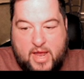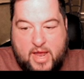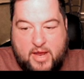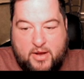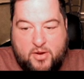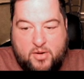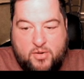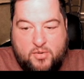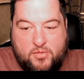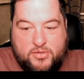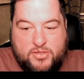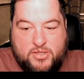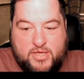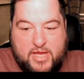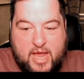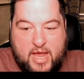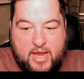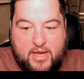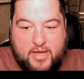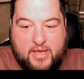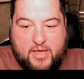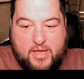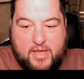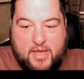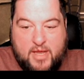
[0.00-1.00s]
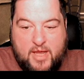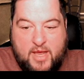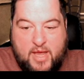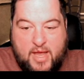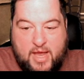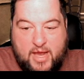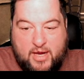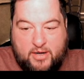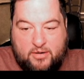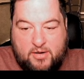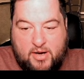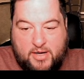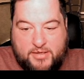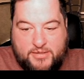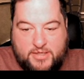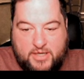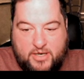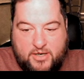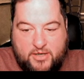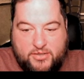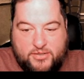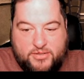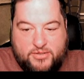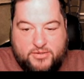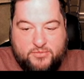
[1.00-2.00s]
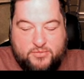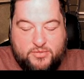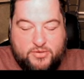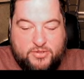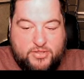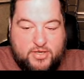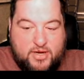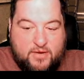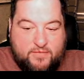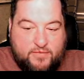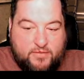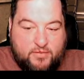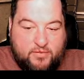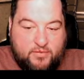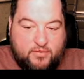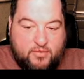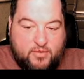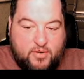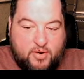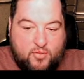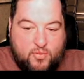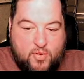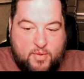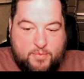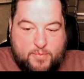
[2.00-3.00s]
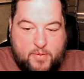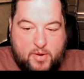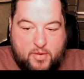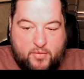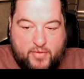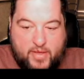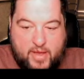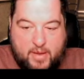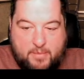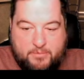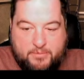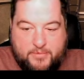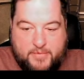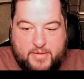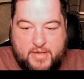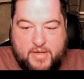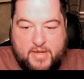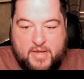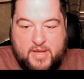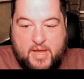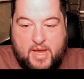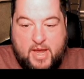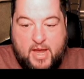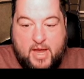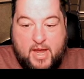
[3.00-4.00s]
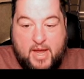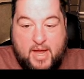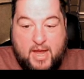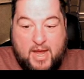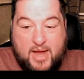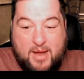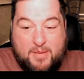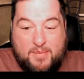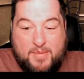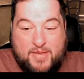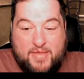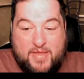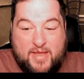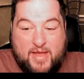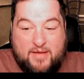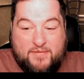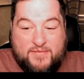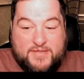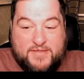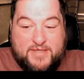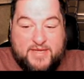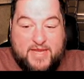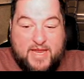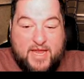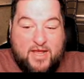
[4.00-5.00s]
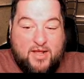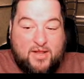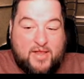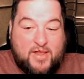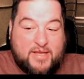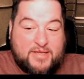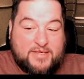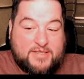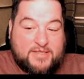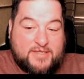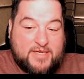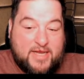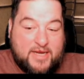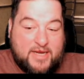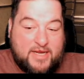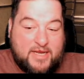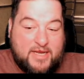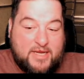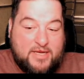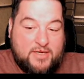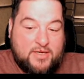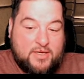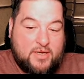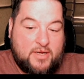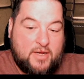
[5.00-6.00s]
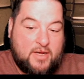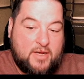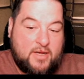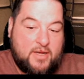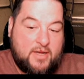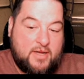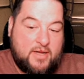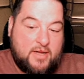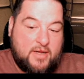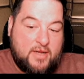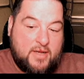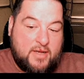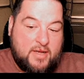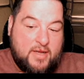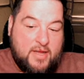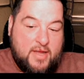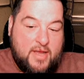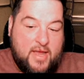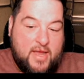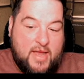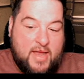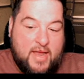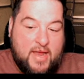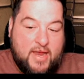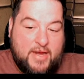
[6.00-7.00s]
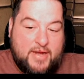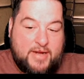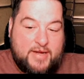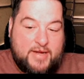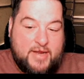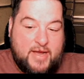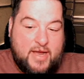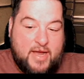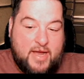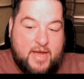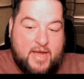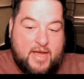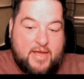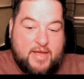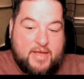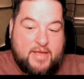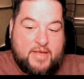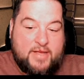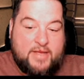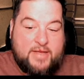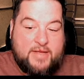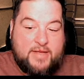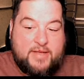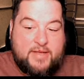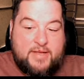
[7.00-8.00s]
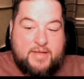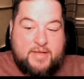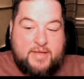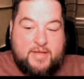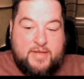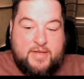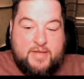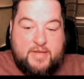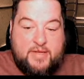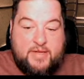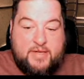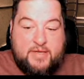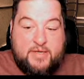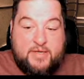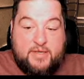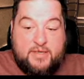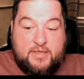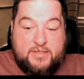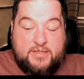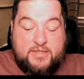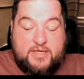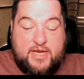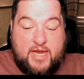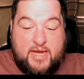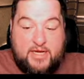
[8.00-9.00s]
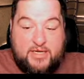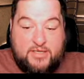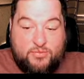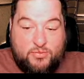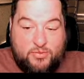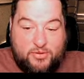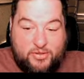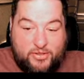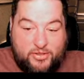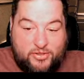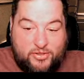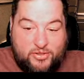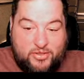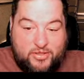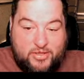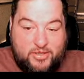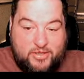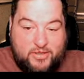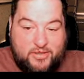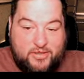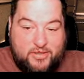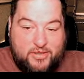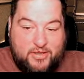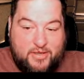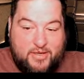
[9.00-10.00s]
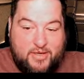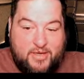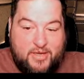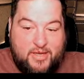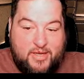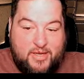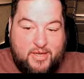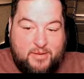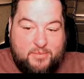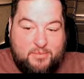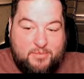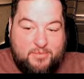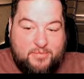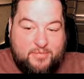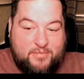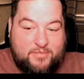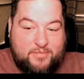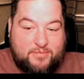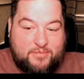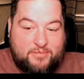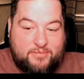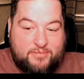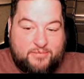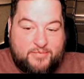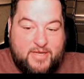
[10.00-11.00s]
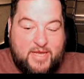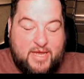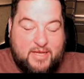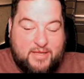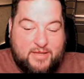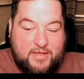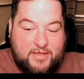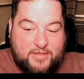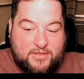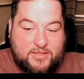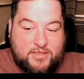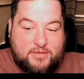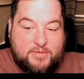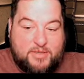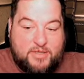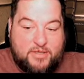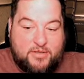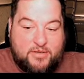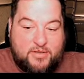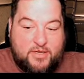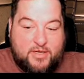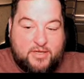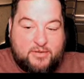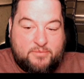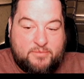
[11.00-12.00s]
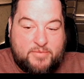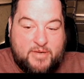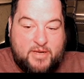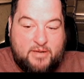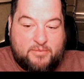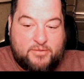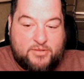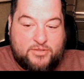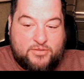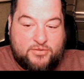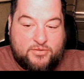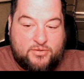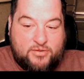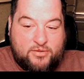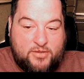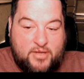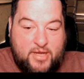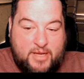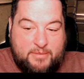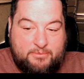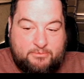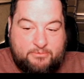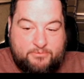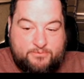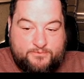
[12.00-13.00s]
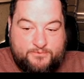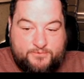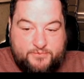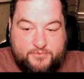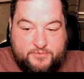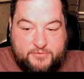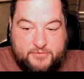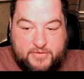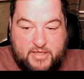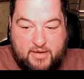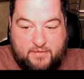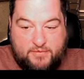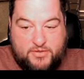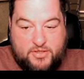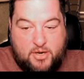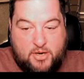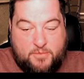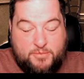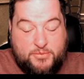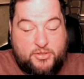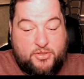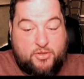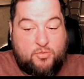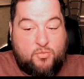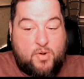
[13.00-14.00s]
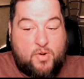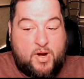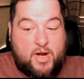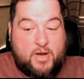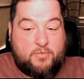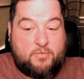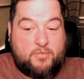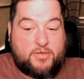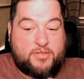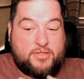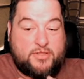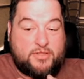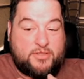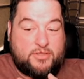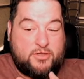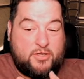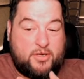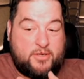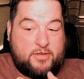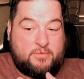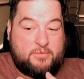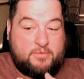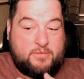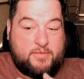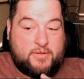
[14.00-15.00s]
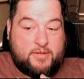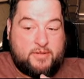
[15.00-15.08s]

Echo, Tech, and Crosshairs, which you have to equip all them. They have scale and steady, and steady's really good. That's going to be good. They're going to be able to shoot a lot. They have sharpshooter 1, which is good.